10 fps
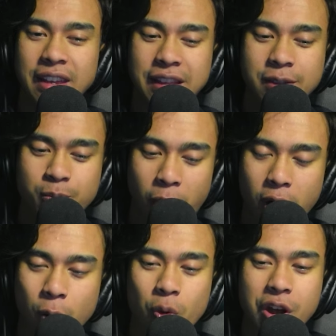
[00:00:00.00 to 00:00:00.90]
In
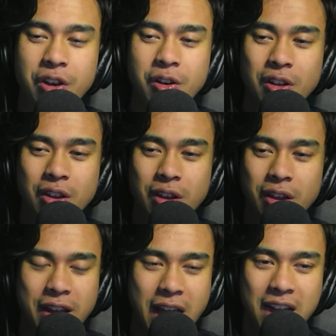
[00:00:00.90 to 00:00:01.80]
part one,
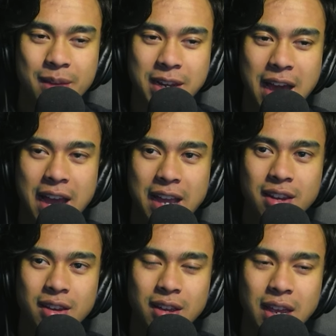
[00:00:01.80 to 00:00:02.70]
Nanami died.
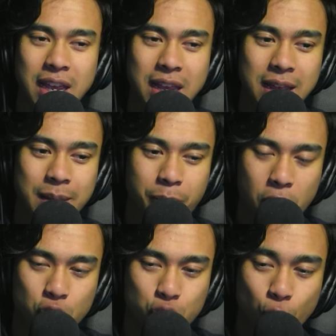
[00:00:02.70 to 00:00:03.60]

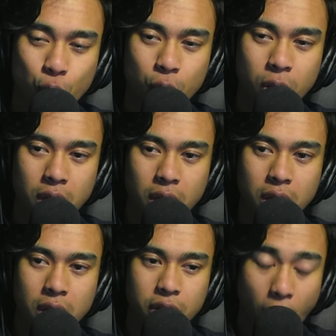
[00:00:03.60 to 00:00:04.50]
Part two,
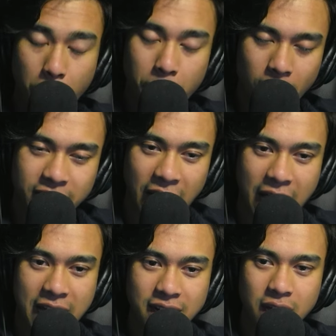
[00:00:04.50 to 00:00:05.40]
Nobara
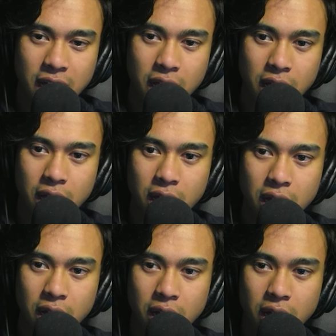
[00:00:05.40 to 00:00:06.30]
died.
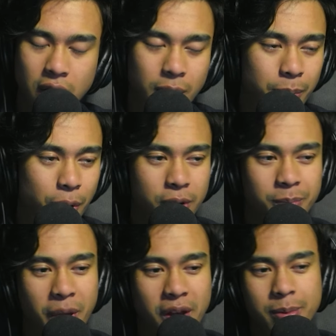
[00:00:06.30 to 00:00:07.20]
Bro,
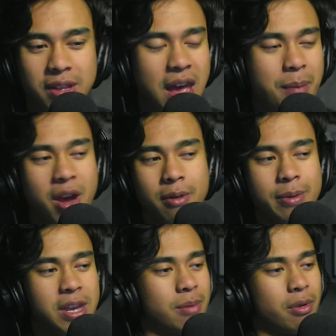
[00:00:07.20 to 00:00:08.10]
it better be that better
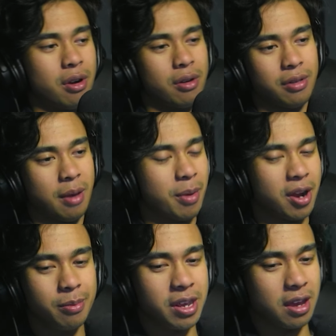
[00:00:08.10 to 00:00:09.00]
be it, bro. That
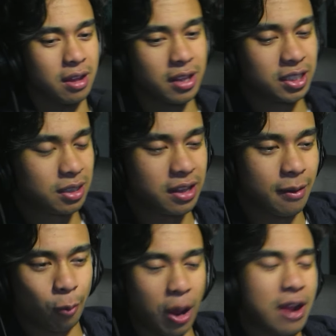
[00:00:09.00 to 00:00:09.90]
better be it. This
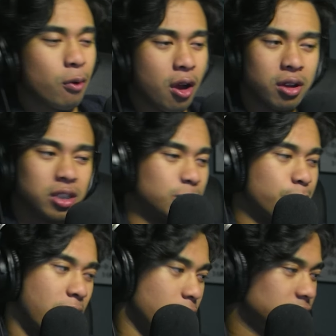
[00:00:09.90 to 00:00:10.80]
the right and wrong
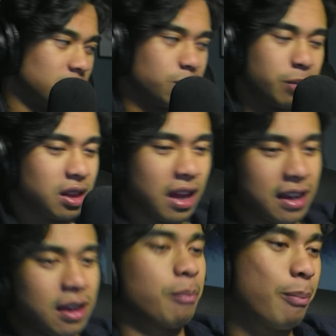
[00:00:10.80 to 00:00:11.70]
better just be
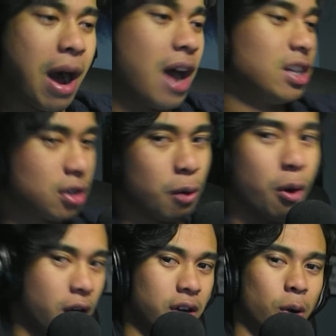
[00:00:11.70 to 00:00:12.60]
like Mahito
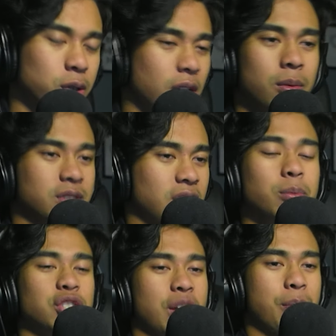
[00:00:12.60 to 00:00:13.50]
arc or something some
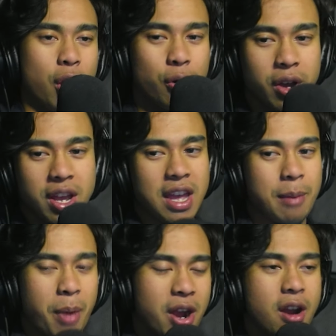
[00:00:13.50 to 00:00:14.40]
shit, bro.
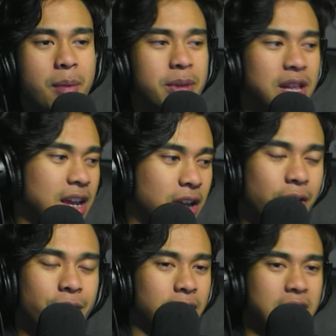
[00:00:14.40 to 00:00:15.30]
It better not be like a
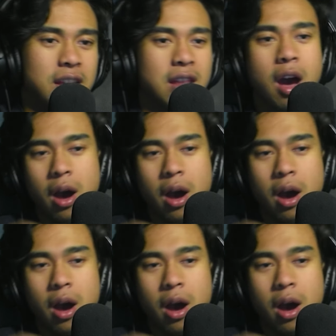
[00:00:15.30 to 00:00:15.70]
fucking